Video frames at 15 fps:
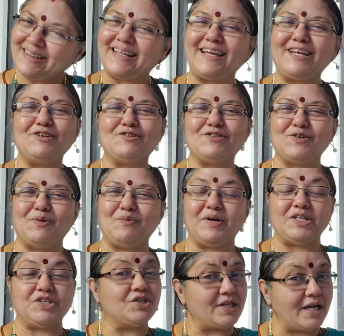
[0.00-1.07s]
Thank you so
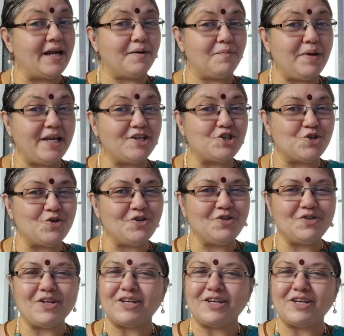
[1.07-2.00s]
much and make sure